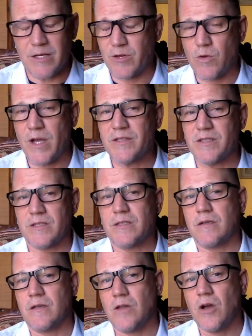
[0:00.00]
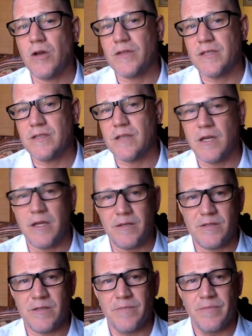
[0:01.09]
requests along these
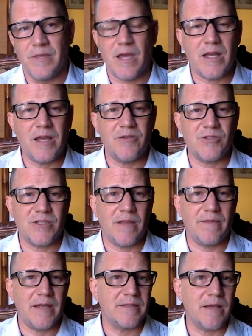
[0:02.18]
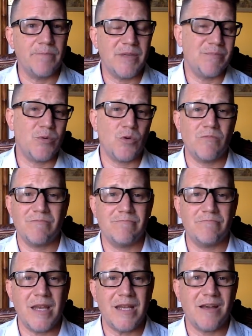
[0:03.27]
lines, and I understand that some people
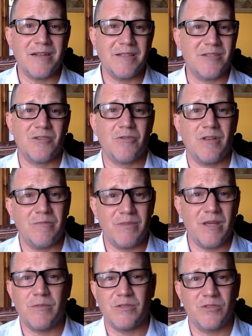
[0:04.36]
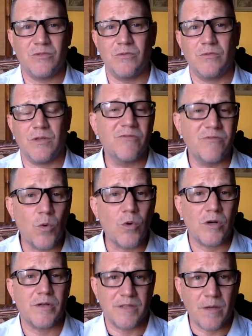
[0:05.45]
may not necessarily be able to
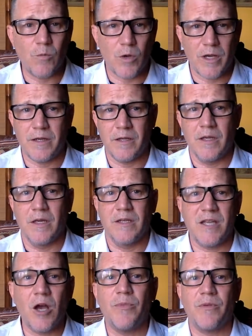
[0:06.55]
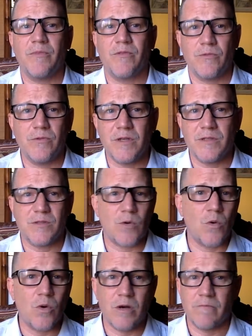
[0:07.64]
afford someone to help them through this,
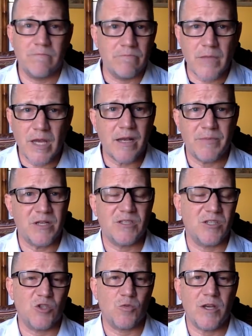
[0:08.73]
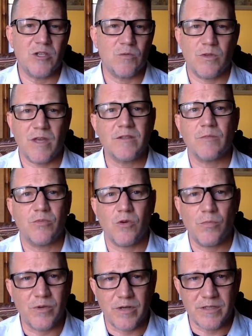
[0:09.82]
or may not be in a situation where that's
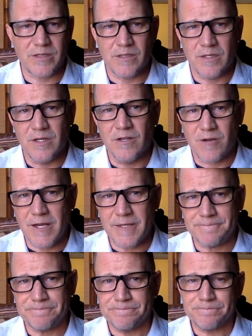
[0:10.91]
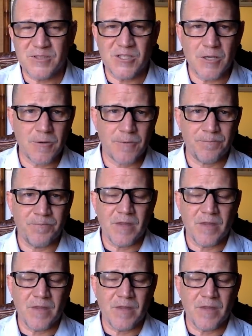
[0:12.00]
appropriate, right? So,